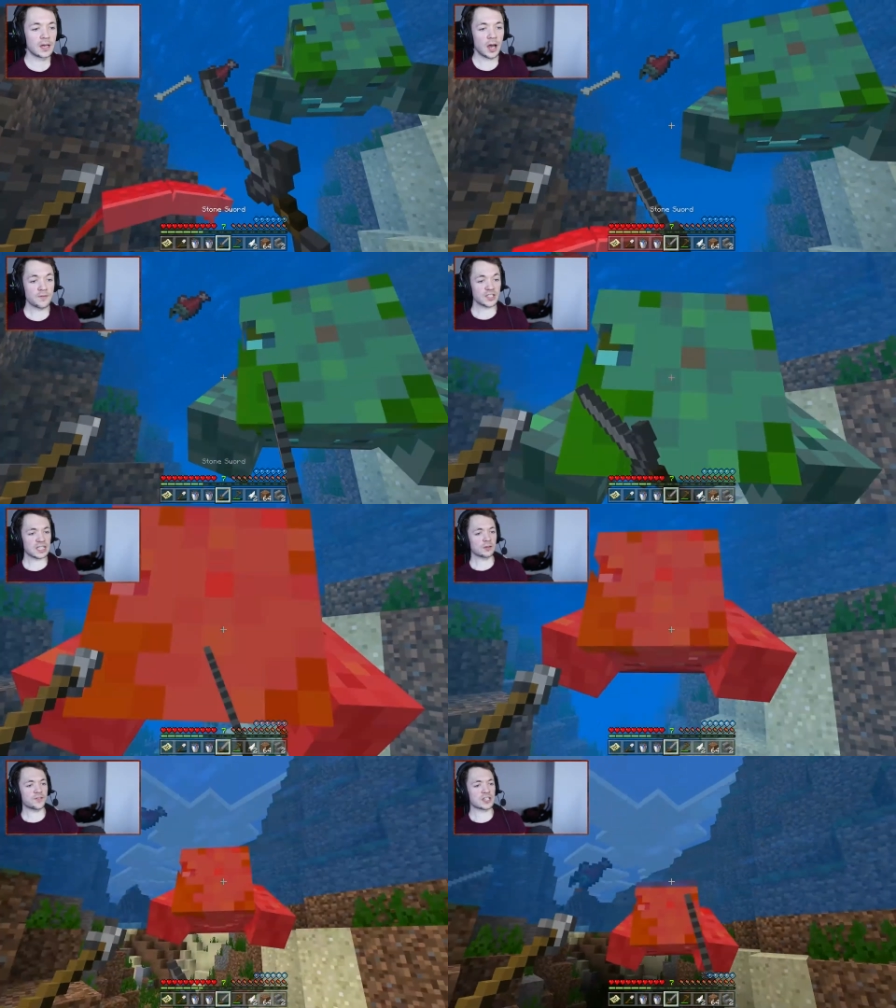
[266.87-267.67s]
I've just
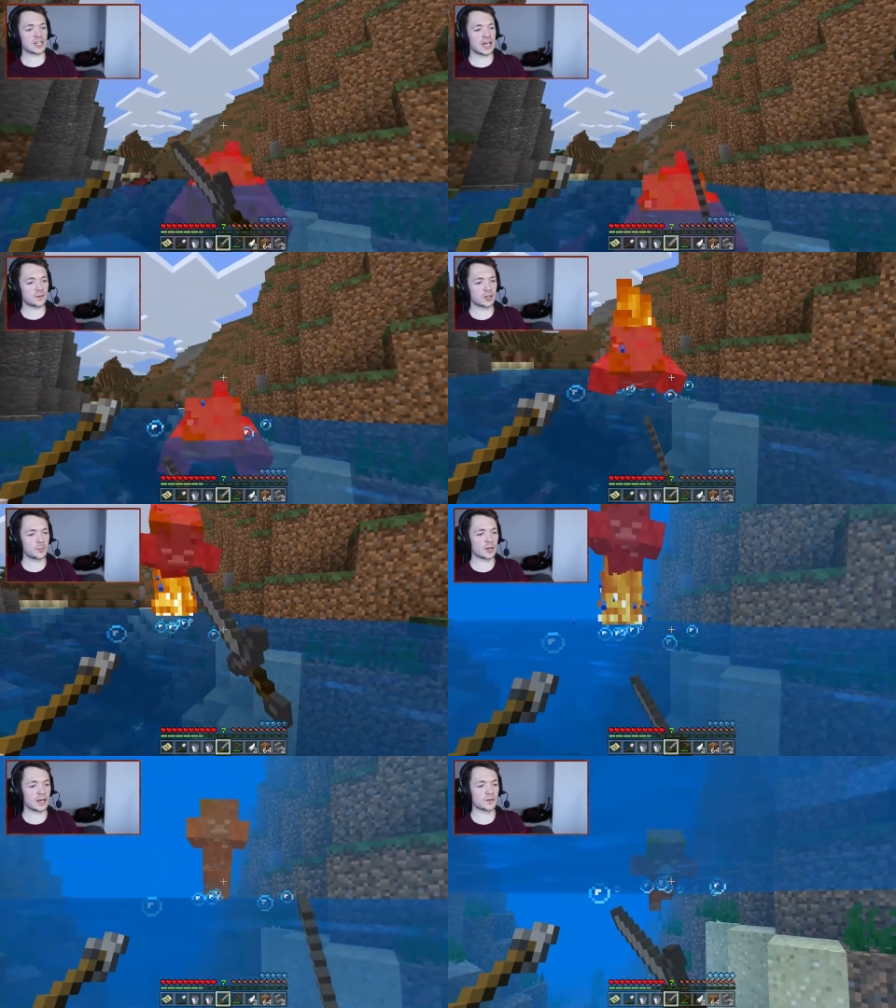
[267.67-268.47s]
killed a fish. And I've got a
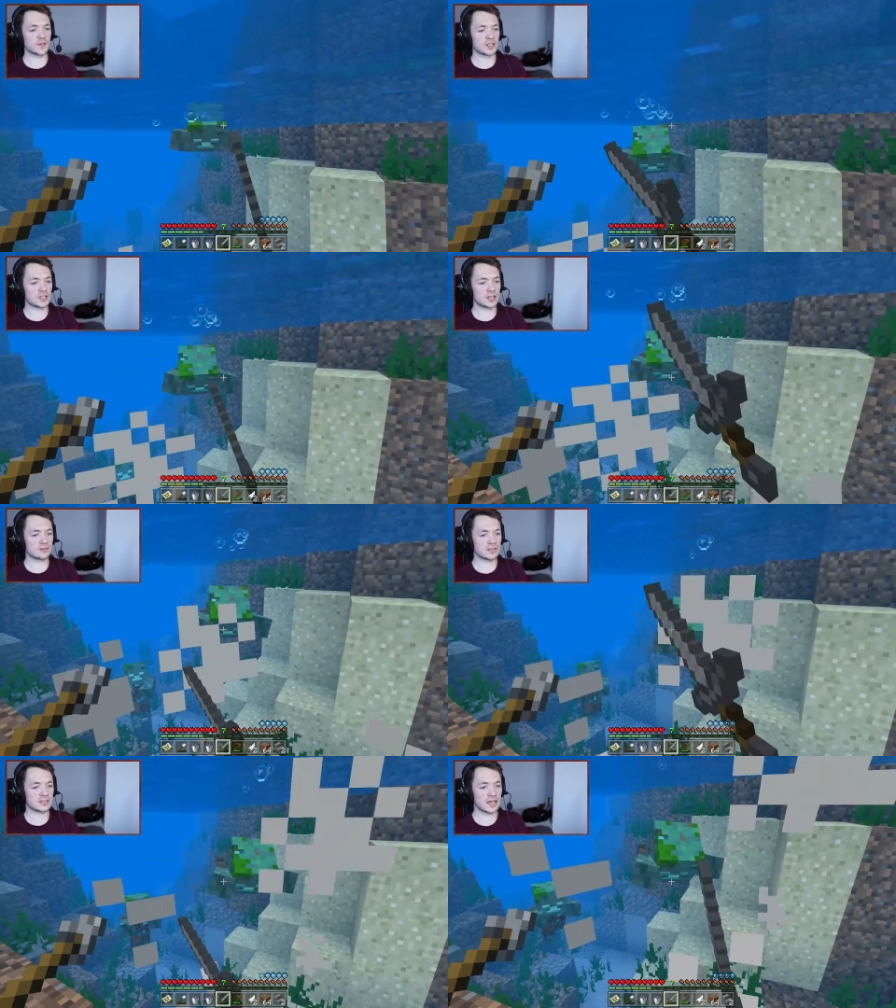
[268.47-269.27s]
bone out of the fish. So
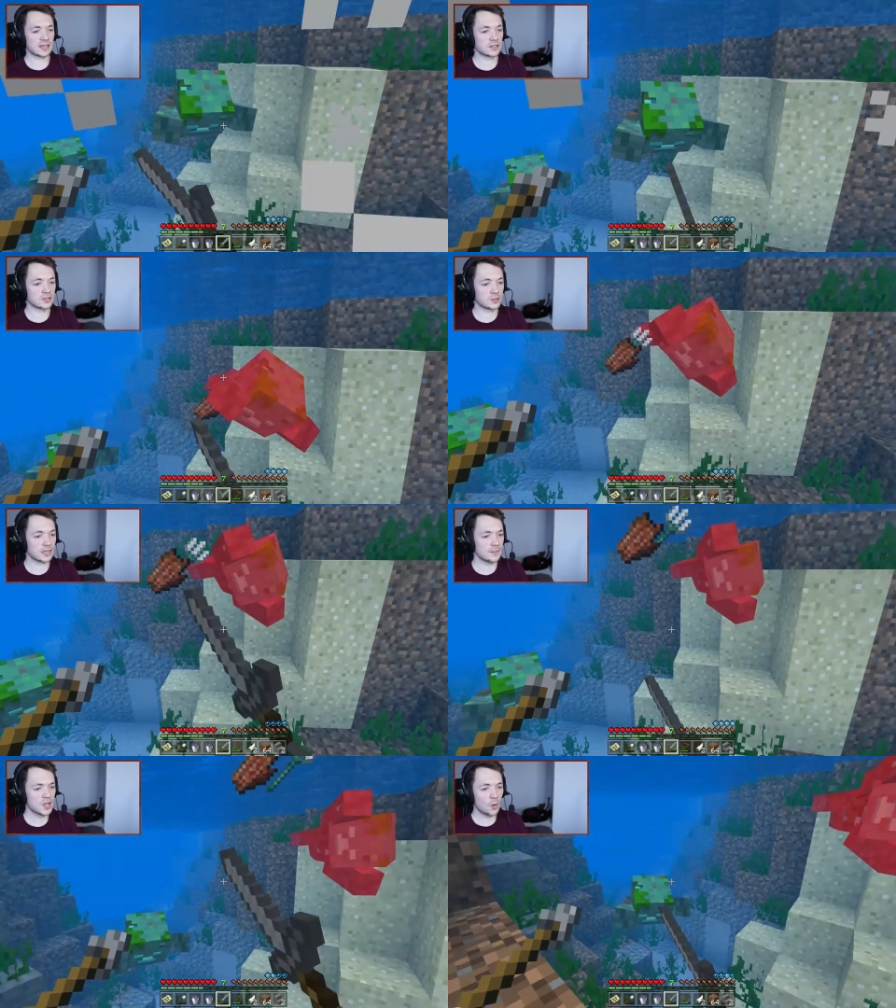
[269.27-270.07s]
that's how I could do with
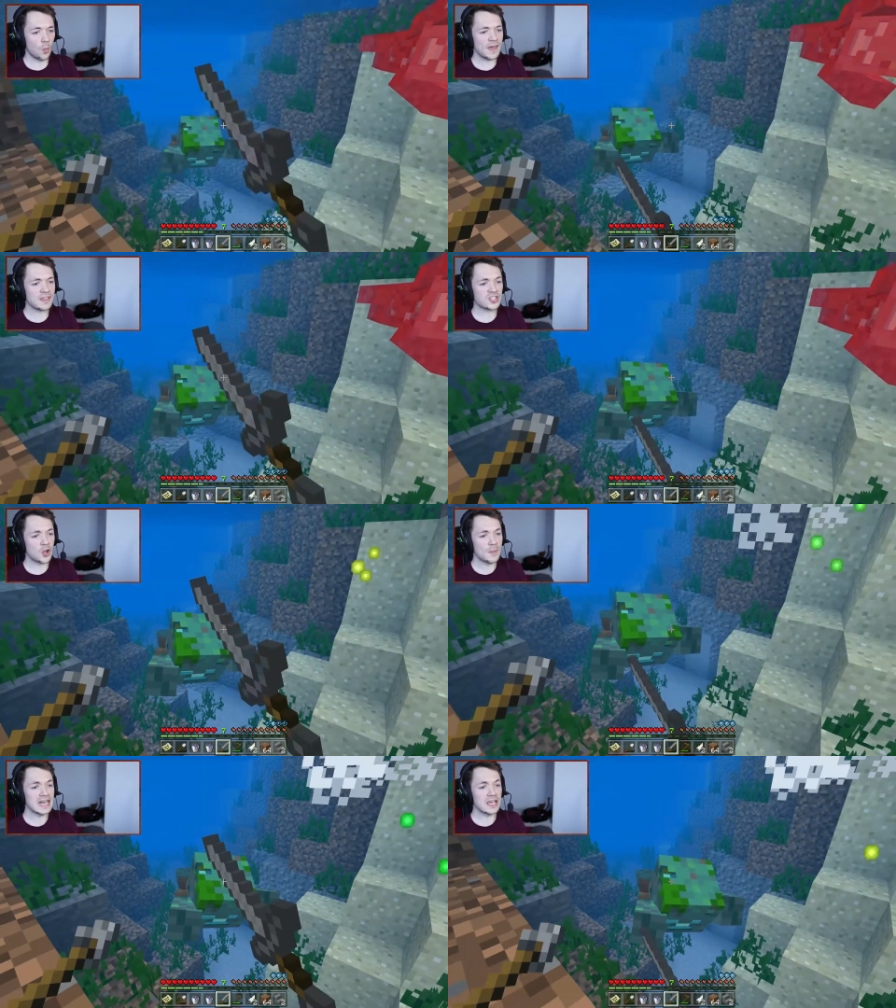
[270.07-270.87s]
that. Why are there
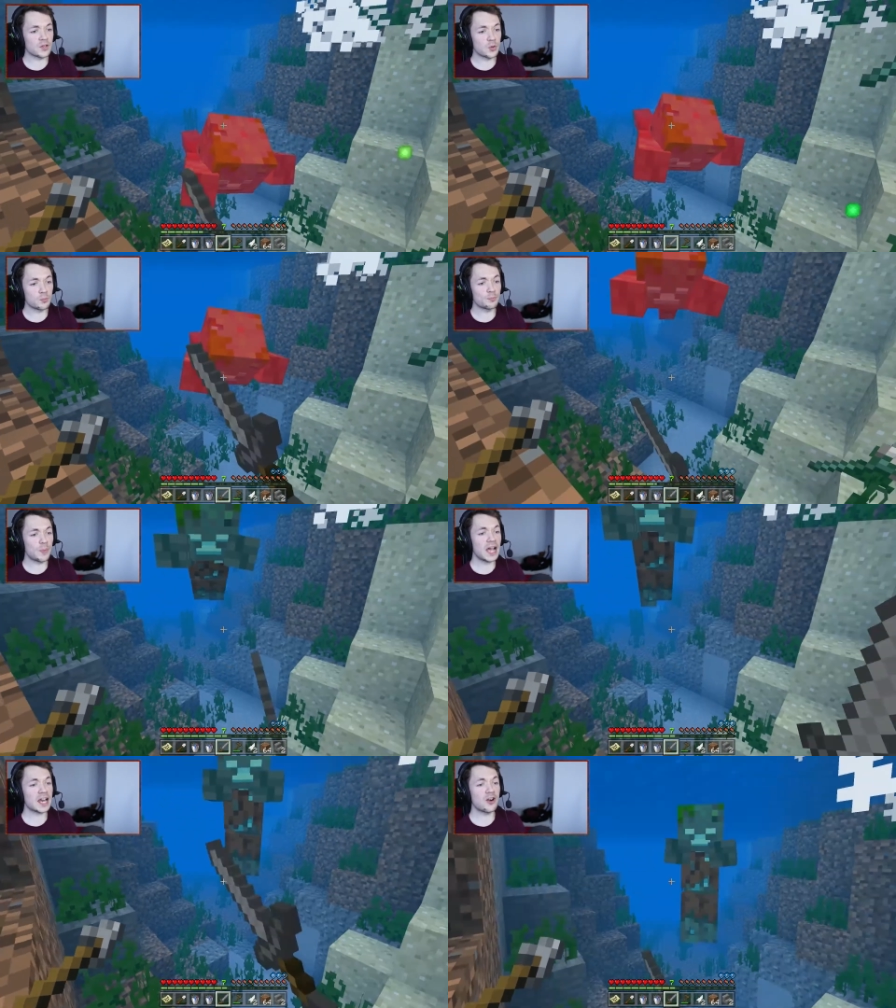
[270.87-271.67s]
so many of you?
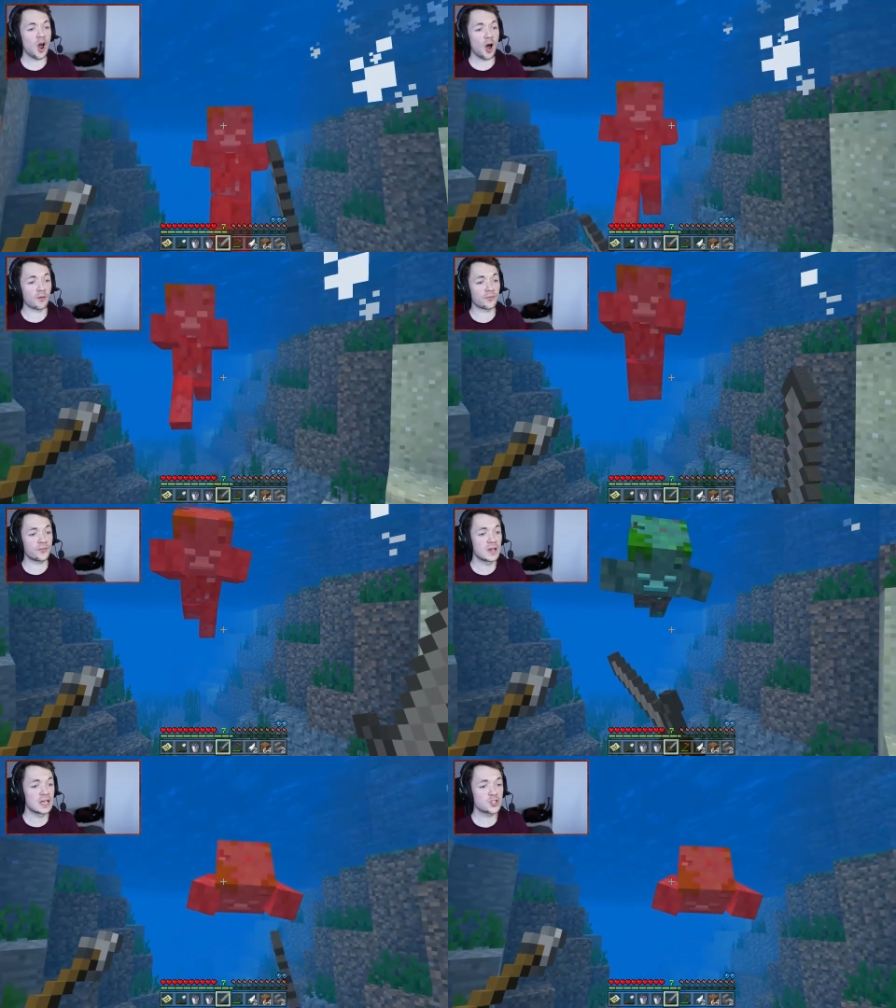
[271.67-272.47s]
Bugger off.